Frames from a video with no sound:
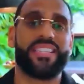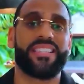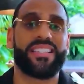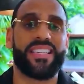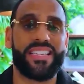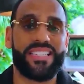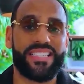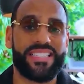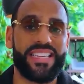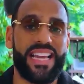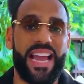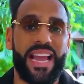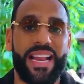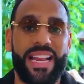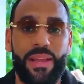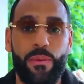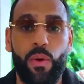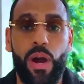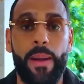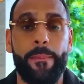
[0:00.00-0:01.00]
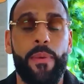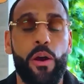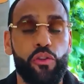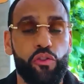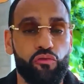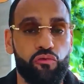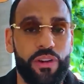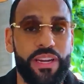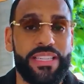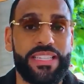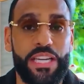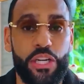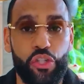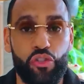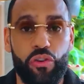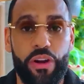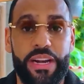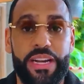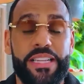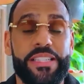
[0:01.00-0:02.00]
is exactly why most retail
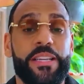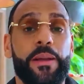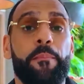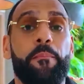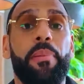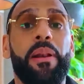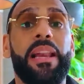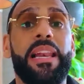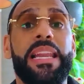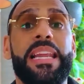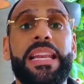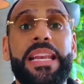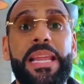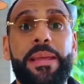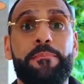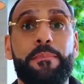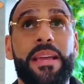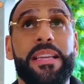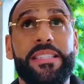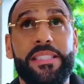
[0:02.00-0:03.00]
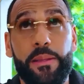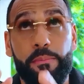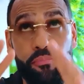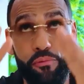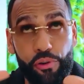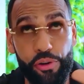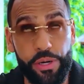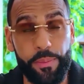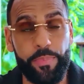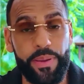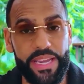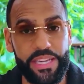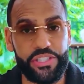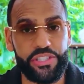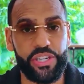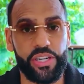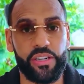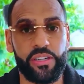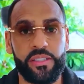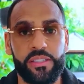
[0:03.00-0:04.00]
traders completely miss the broader
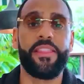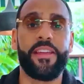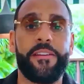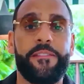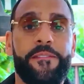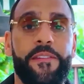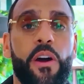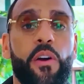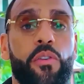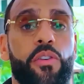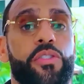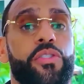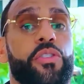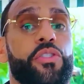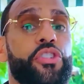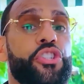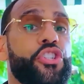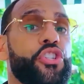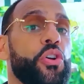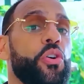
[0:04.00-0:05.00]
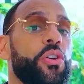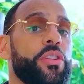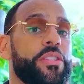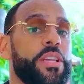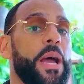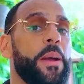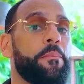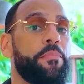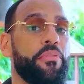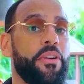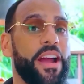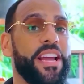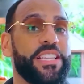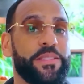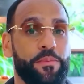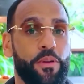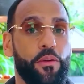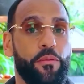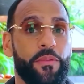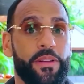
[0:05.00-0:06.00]
picture. They focus on short-term price
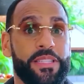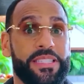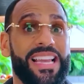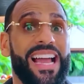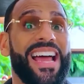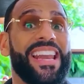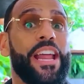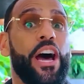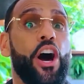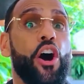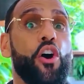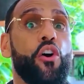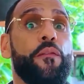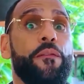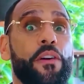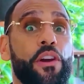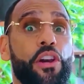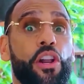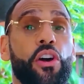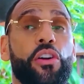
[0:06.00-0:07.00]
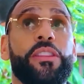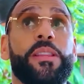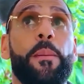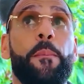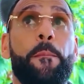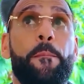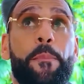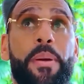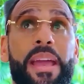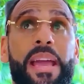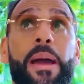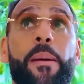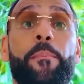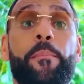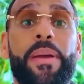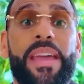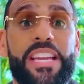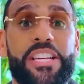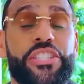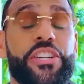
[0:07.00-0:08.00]
movements and overlook the bigger
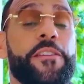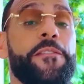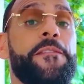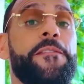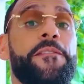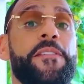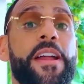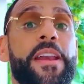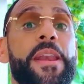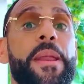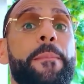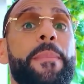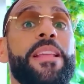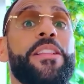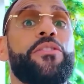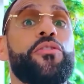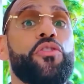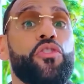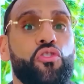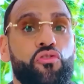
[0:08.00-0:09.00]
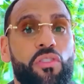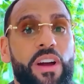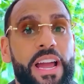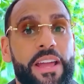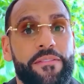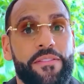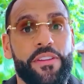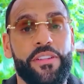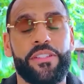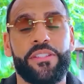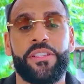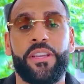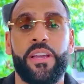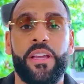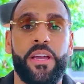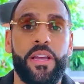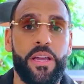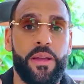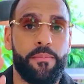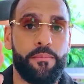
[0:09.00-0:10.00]
picture fundamental drivers
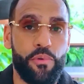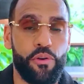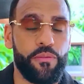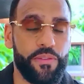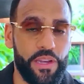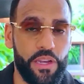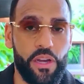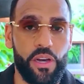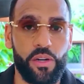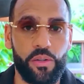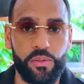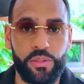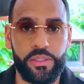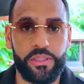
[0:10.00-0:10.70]
moving gold.